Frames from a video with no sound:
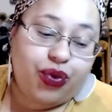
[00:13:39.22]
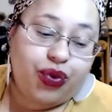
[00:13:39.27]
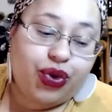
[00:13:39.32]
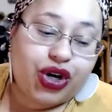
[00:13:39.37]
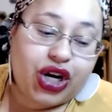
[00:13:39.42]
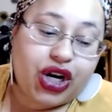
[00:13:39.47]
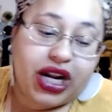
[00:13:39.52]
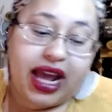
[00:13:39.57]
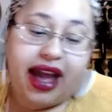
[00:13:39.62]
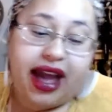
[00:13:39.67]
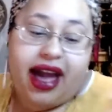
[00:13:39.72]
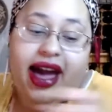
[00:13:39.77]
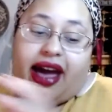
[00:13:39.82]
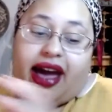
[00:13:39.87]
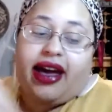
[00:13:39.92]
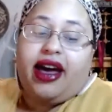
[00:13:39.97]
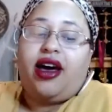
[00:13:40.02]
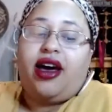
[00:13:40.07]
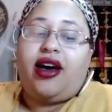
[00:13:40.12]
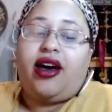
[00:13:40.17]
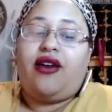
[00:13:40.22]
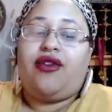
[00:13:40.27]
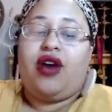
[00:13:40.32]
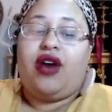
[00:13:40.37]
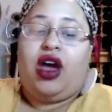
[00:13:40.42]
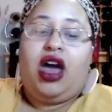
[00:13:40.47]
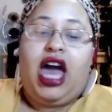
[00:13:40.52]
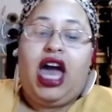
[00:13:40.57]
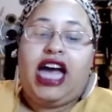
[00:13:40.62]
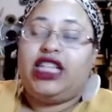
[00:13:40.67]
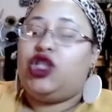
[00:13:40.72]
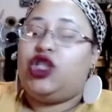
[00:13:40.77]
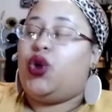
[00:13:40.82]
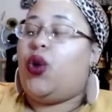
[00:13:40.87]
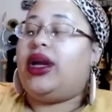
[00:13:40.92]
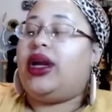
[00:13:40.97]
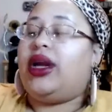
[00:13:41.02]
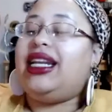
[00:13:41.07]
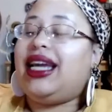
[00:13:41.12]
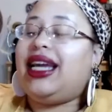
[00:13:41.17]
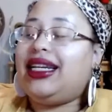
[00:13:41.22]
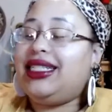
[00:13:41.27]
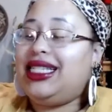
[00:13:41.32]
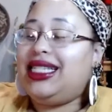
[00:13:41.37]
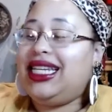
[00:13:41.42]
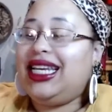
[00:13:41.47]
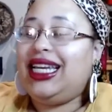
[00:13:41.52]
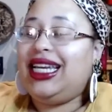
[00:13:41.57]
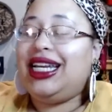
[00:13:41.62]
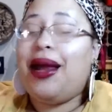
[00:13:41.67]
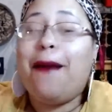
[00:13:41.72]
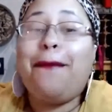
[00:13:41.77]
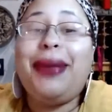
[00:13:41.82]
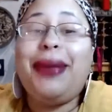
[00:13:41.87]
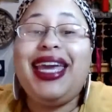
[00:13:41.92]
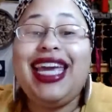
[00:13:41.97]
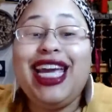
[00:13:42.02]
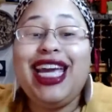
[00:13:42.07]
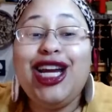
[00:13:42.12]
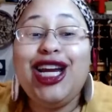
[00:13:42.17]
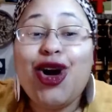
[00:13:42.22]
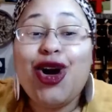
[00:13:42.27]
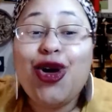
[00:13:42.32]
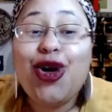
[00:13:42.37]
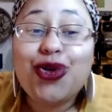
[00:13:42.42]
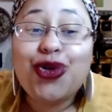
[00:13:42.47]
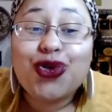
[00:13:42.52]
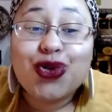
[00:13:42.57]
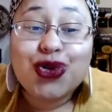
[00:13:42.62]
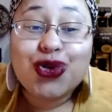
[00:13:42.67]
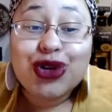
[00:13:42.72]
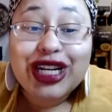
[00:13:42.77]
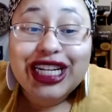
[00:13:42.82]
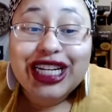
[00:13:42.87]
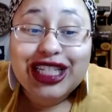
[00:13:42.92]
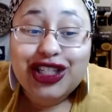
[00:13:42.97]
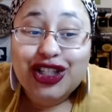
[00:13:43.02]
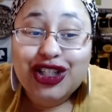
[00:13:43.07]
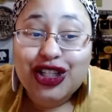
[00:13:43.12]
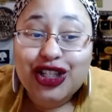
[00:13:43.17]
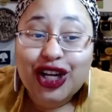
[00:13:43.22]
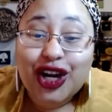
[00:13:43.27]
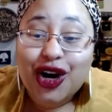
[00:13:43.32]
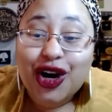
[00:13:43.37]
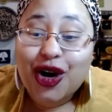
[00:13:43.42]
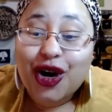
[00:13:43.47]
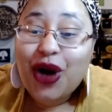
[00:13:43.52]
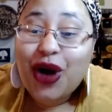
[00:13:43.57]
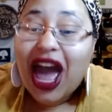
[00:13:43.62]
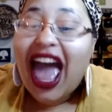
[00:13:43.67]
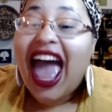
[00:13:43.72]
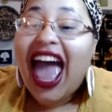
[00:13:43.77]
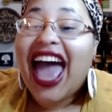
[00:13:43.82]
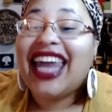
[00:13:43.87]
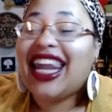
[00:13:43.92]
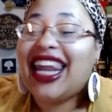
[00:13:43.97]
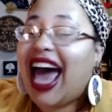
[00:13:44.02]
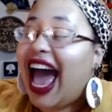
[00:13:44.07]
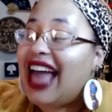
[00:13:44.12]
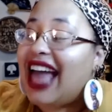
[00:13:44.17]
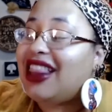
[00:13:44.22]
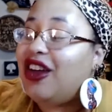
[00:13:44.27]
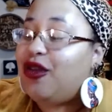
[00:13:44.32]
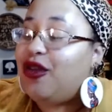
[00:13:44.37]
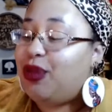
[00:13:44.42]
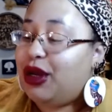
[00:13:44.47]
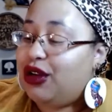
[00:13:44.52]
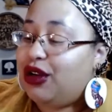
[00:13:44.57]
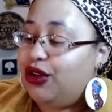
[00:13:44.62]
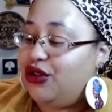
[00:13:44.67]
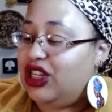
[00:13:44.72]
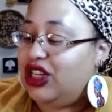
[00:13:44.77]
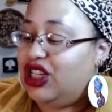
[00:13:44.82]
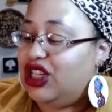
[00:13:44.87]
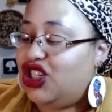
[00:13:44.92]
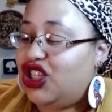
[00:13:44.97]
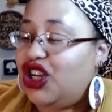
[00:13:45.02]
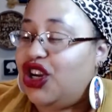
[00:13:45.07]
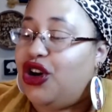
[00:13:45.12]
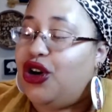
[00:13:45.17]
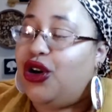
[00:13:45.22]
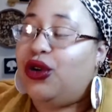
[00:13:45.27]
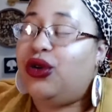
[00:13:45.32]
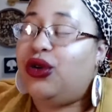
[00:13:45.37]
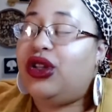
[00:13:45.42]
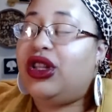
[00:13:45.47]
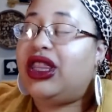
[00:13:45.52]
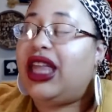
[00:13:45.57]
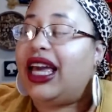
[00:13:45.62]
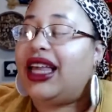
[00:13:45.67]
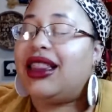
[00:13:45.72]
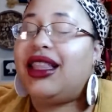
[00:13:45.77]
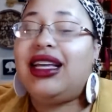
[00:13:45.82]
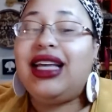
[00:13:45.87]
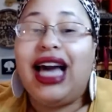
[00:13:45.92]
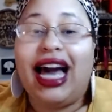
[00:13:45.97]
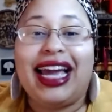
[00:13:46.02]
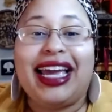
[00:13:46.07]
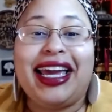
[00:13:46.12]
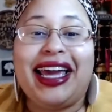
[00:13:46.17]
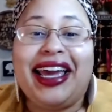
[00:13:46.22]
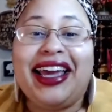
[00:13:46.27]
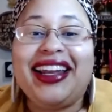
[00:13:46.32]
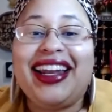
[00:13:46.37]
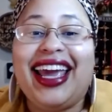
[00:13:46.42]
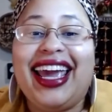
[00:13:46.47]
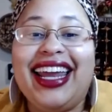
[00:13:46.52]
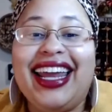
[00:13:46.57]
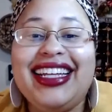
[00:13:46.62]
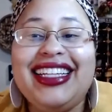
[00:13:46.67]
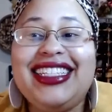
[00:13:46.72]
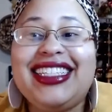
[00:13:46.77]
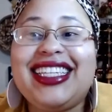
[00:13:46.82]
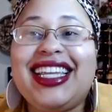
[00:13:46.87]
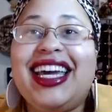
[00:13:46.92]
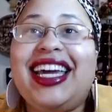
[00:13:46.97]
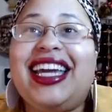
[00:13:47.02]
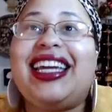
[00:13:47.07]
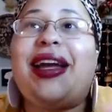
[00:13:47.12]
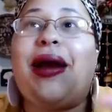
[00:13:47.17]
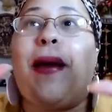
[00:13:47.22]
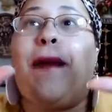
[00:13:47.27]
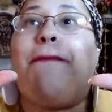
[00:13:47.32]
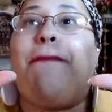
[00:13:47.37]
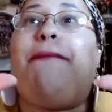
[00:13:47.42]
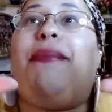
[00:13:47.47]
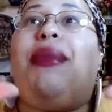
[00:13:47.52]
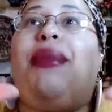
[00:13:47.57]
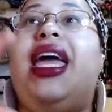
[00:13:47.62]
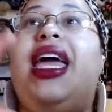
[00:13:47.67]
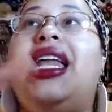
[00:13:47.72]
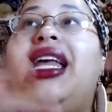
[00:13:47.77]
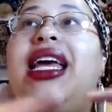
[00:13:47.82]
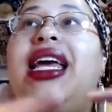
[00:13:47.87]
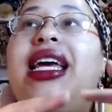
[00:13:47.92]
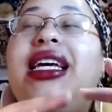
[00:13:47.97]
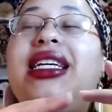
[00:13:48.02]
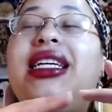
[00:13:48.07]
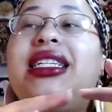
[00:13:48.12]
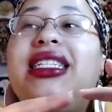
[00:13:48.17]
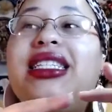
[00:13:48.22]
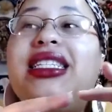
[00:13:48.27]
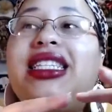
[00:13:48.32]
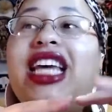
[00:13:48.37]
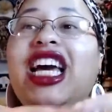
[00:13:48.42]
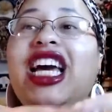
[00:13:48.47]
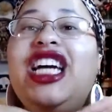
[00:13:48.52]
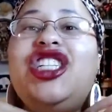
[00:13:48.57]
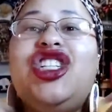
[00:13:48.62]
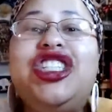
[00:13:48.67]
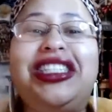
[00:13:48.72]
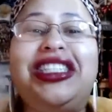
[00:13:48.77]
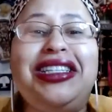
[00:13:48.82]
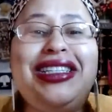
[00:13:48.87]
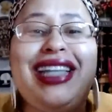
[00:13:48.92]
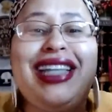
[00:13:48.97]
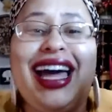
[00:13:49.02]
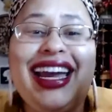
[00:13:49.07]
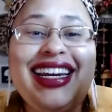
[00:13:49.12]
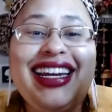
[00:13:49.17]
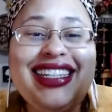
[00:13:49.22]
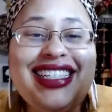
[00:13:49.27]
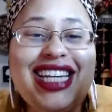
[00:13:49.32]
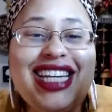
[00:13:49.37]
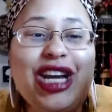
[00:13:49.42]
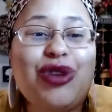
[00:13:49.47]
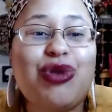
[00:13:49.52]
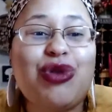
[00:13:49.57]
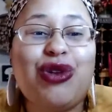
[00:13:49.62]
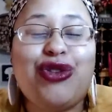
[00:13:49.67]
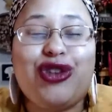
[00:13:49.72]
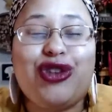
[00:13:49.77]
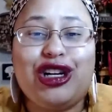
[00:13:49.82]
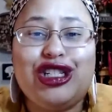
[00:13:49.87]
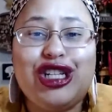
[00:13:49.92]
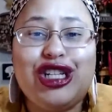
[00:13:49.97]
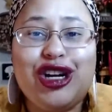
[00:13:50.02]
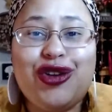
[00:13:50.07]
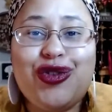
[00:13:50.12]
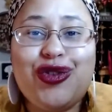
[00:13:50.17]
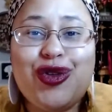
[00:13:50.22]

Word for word: We're gonna have a 2019 Pinot Grigio, and I love Pinot Grigio. Like again, it is like it is just light and refreshing